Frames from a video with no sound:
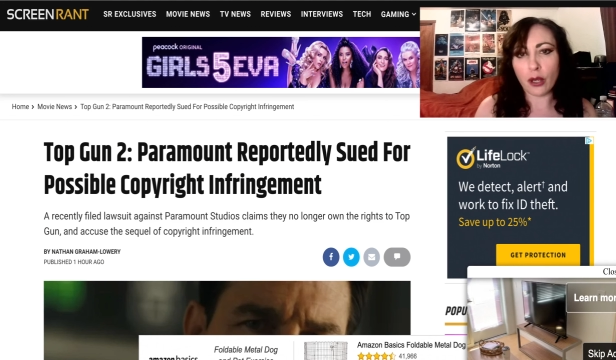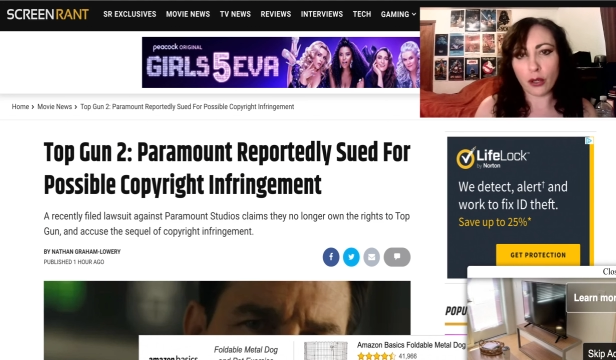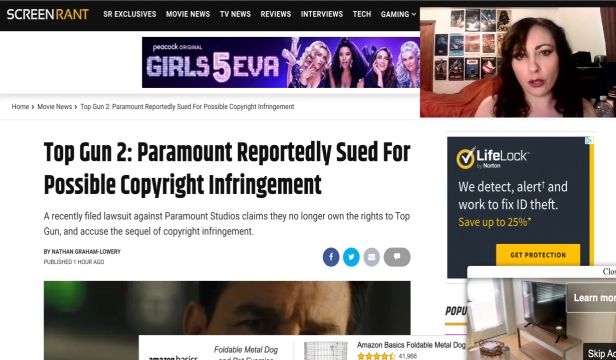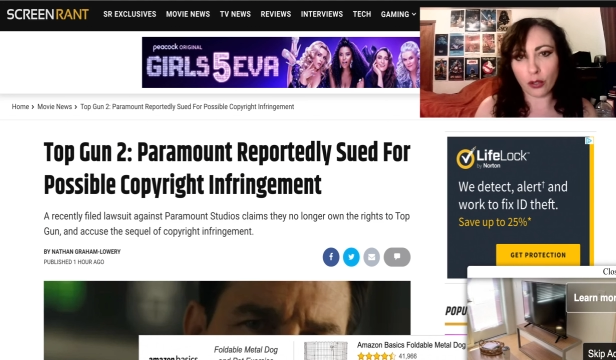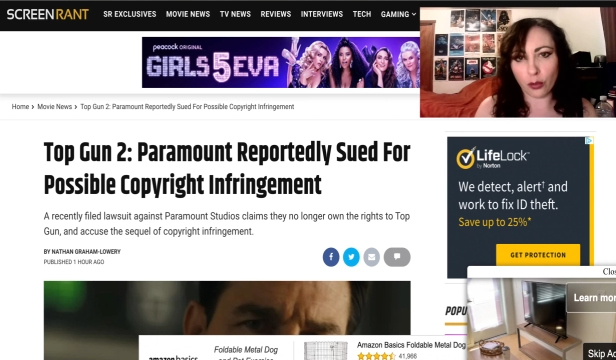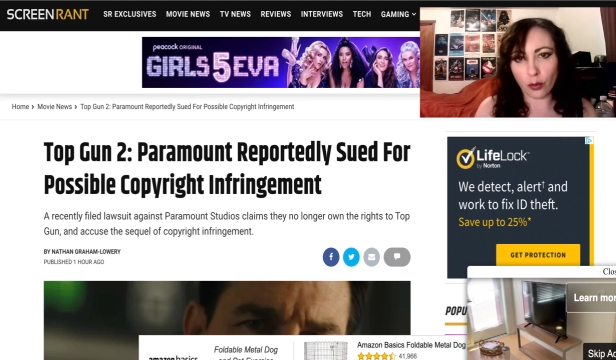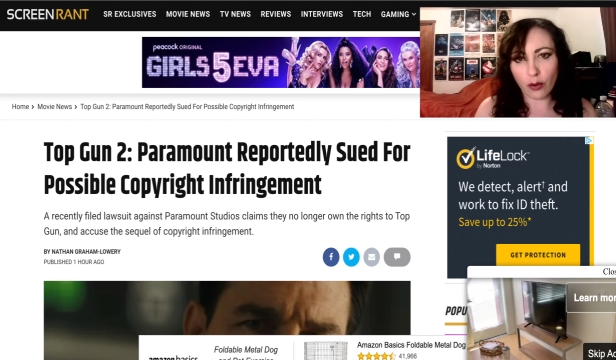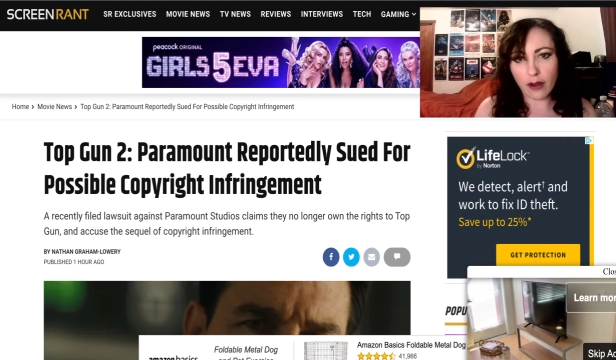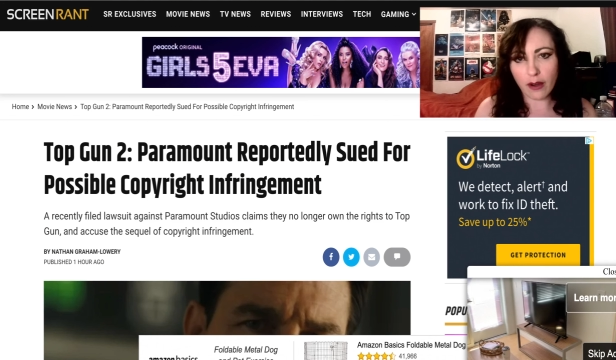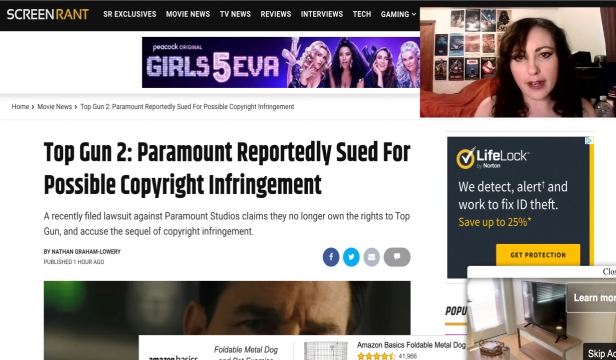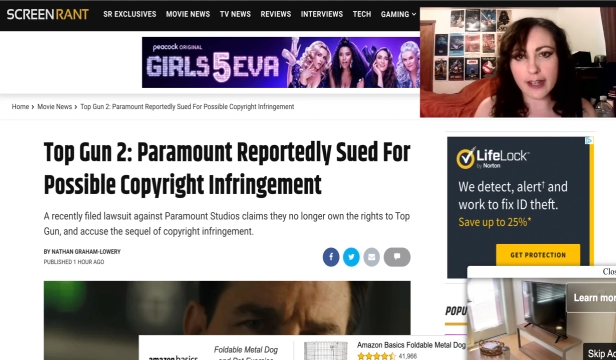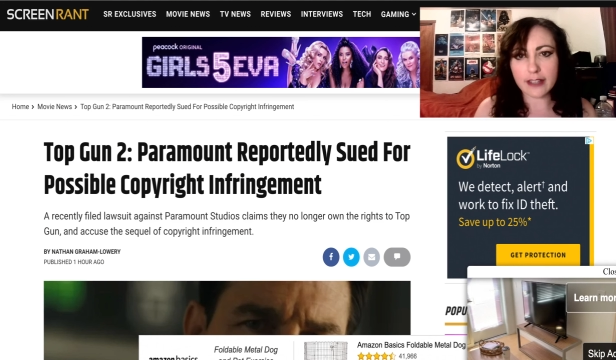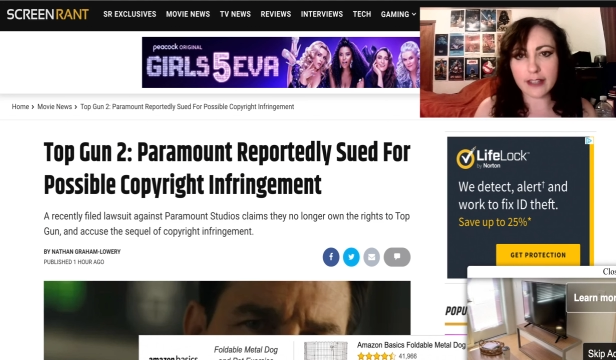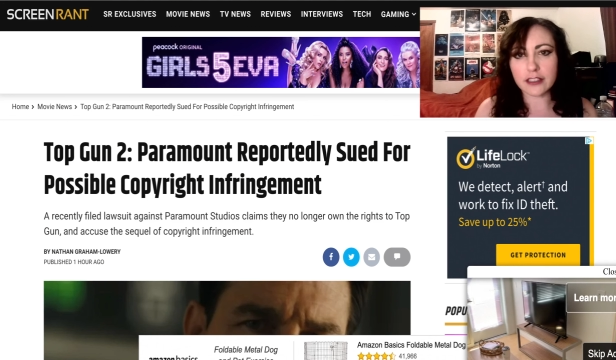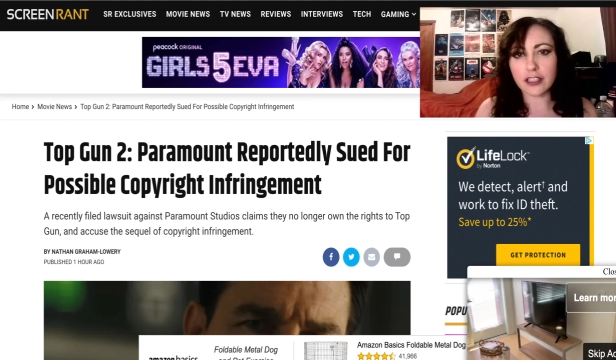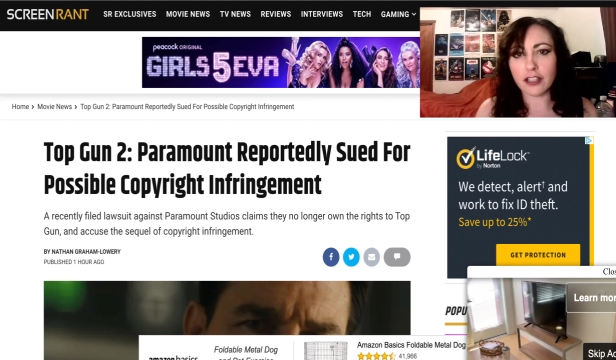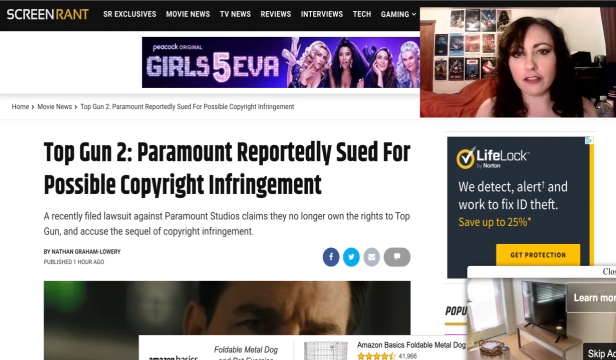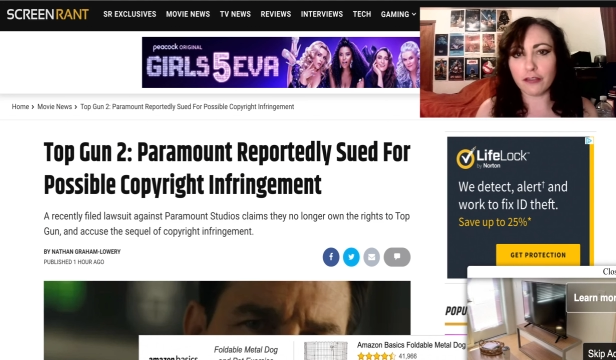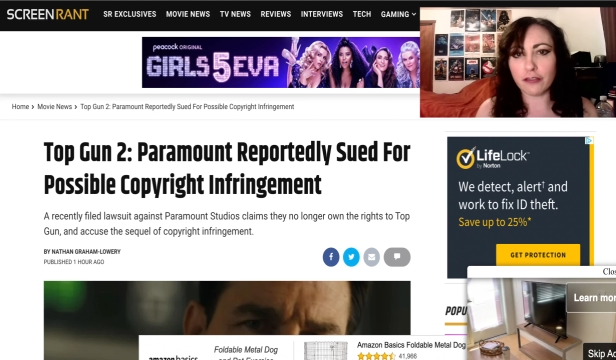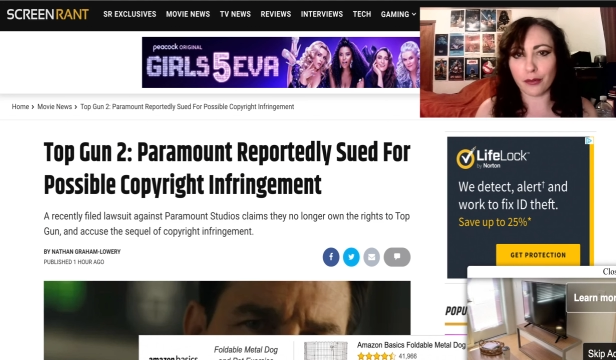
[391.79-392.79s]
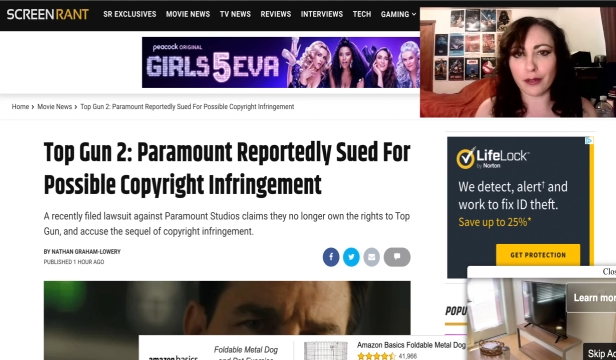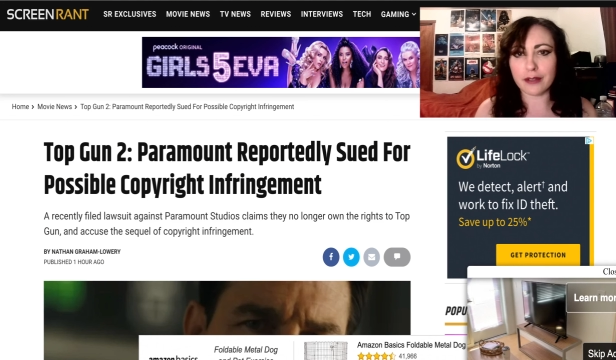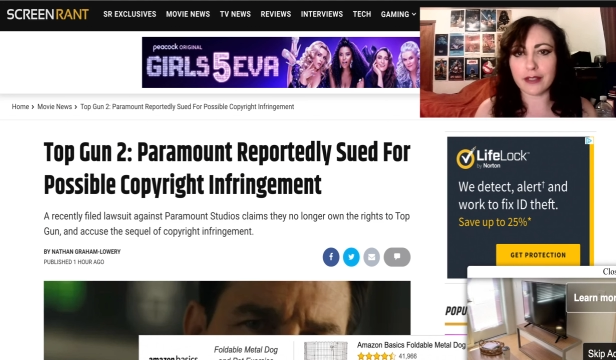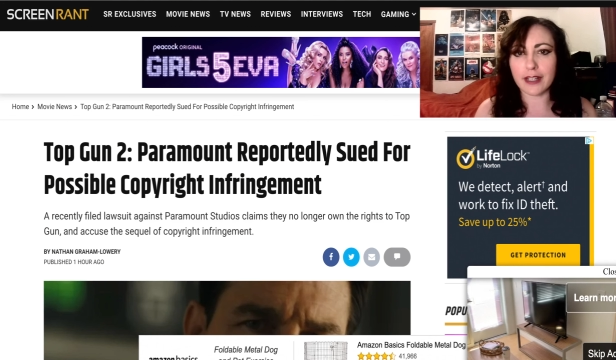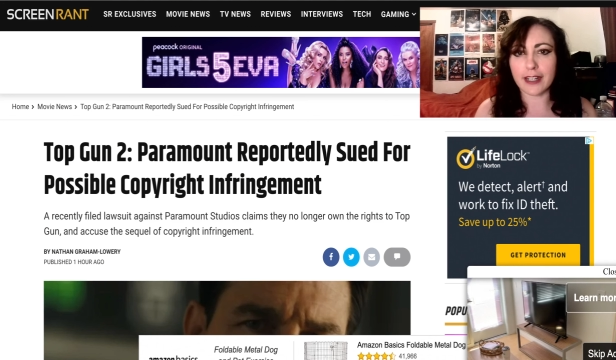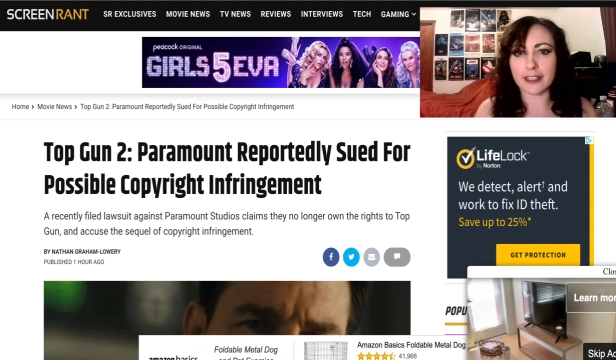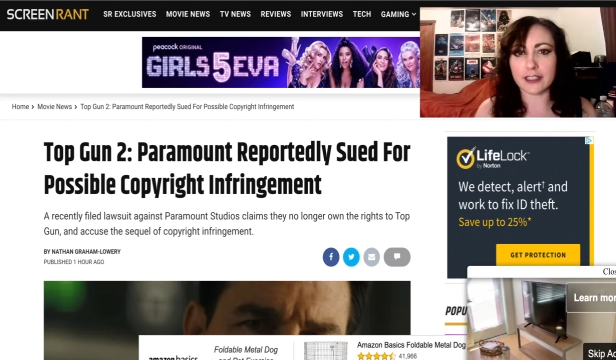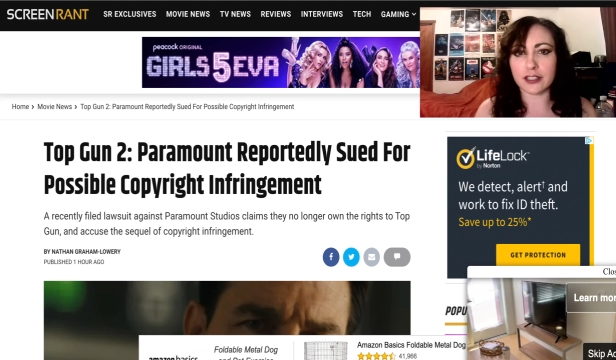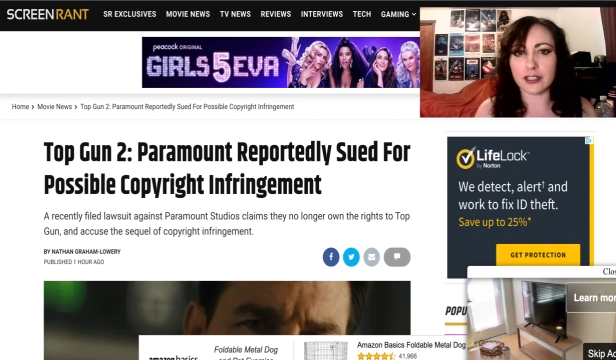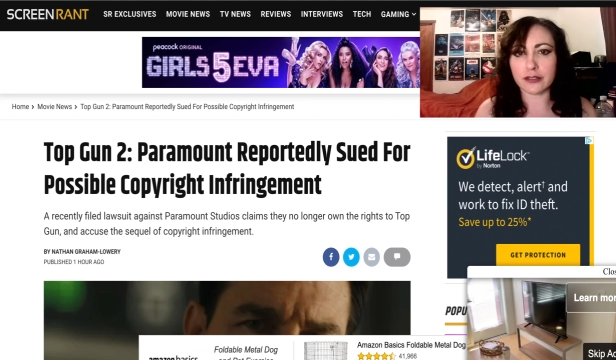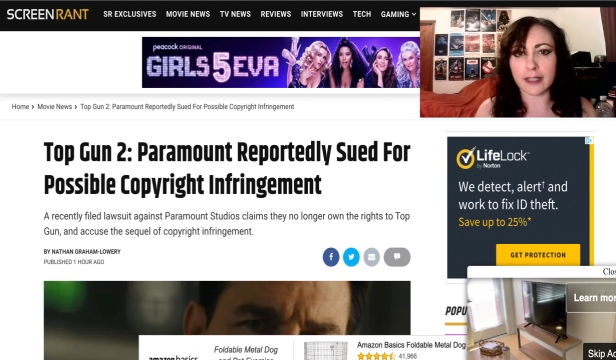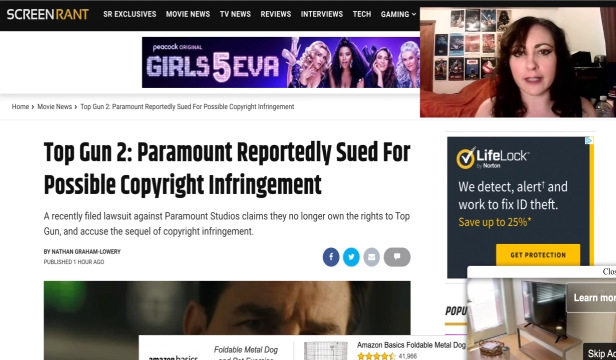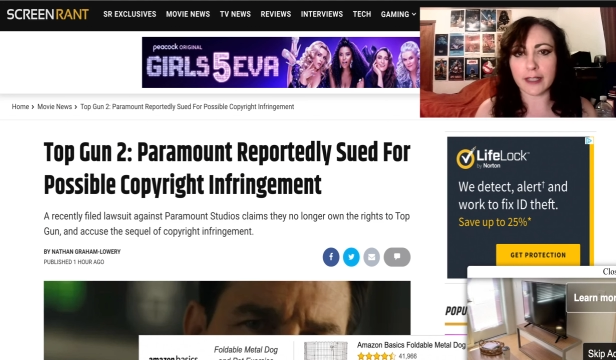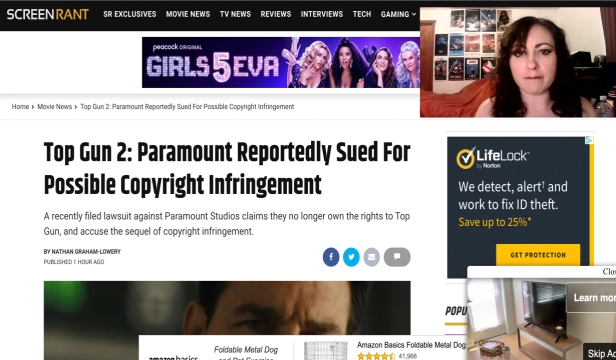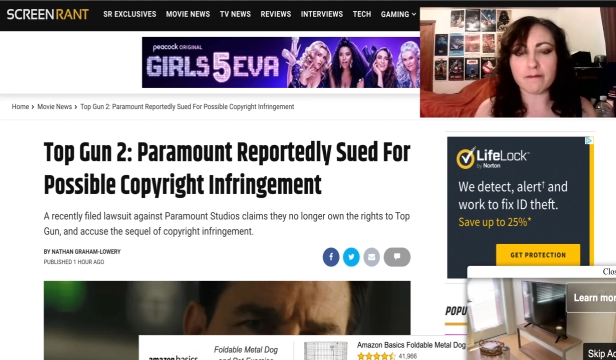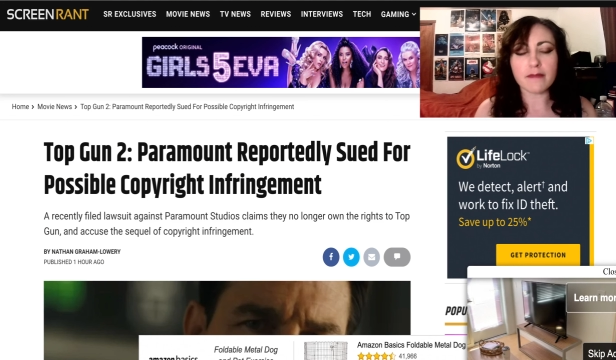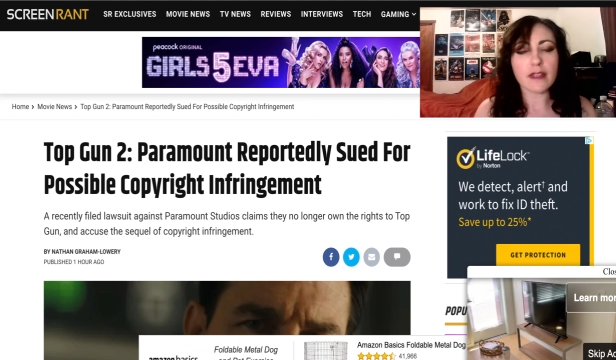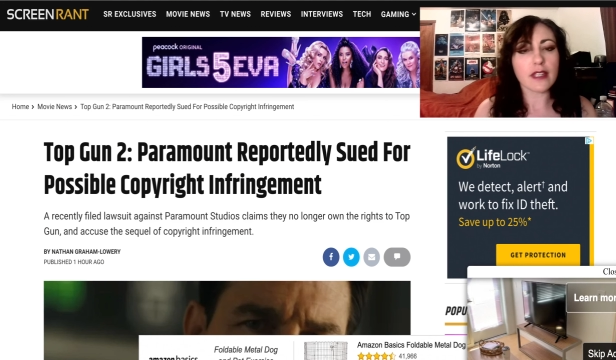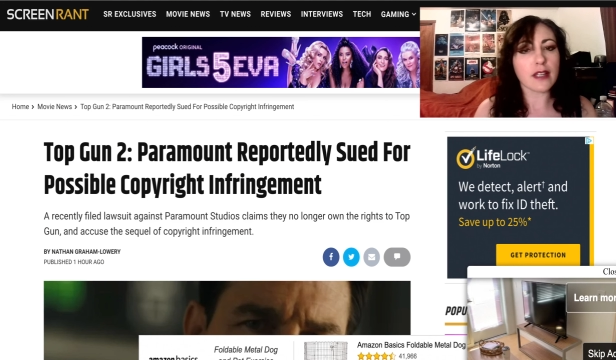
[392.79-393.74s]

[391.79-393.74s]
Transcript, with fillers: Quiet for that stream.